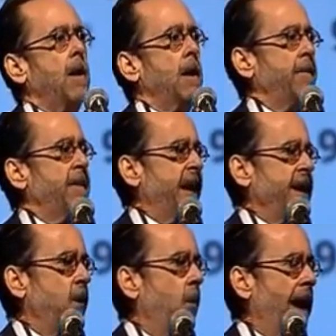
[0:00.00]
Let me tell
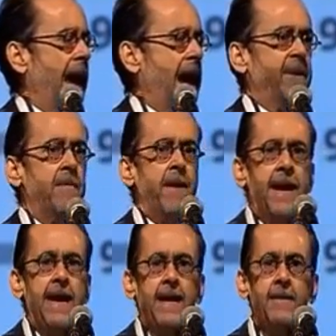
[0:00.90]
you what happened to
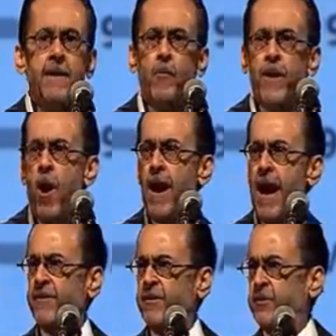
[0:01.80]
me, and we all
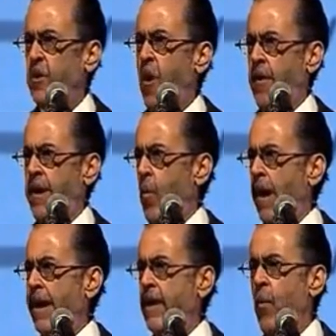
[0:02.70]
have a story,
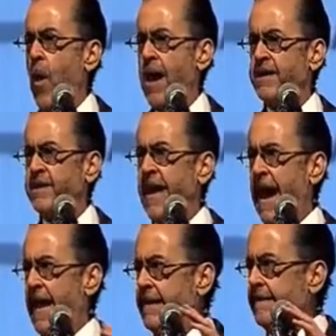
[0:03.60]
what it was
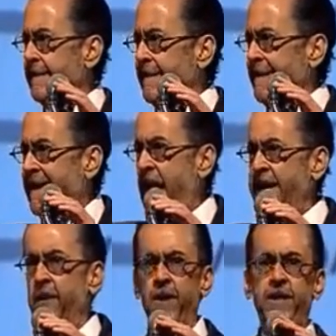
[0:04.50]
that got
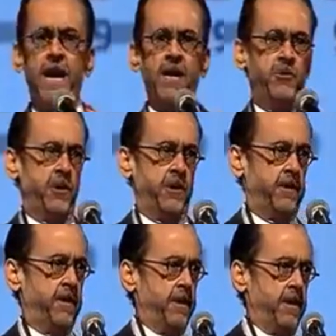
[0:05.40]
your attention.
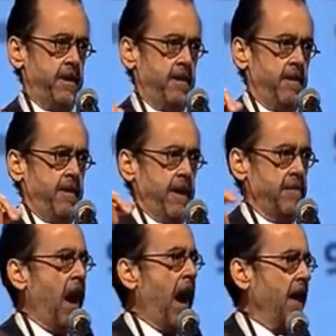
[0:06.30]
In
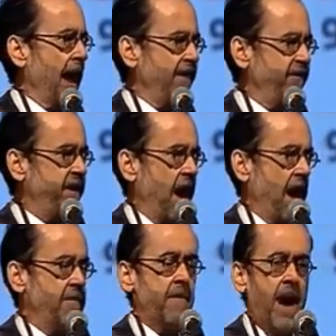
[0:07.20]
my
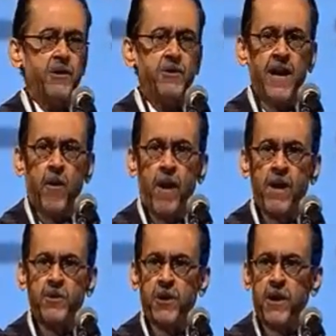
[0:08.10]
lifetime, in my
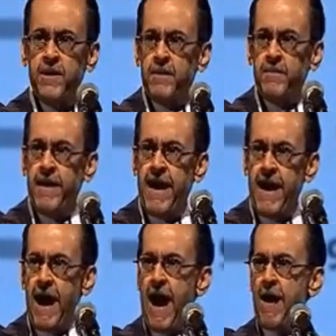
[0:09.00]
generation,
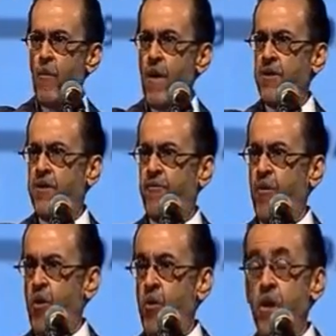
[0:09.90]
I went
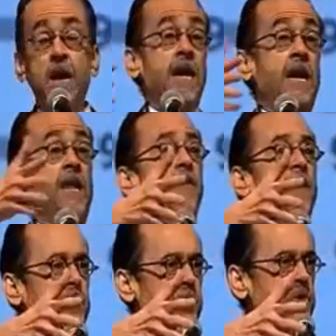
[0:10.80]
through, either as
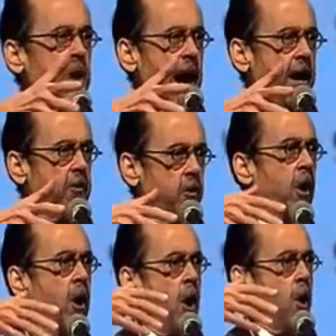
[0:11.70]
a child
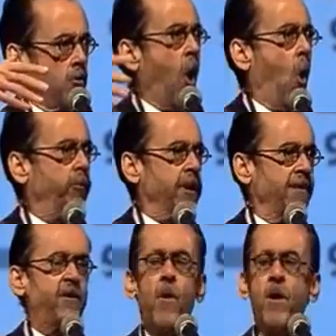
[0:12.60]
or old enough
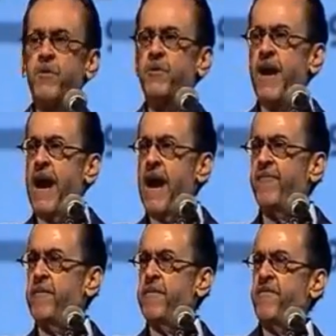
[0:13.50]
to understand,
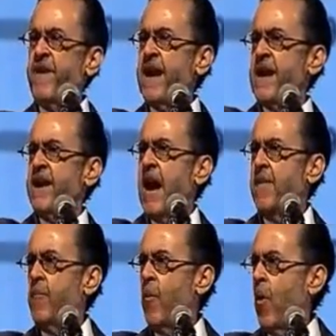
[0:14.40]
from the
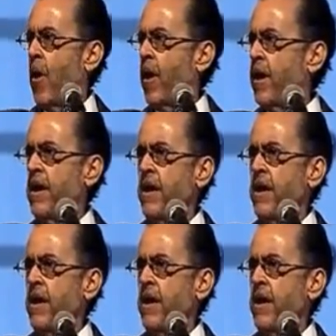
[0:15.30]
Vietnam War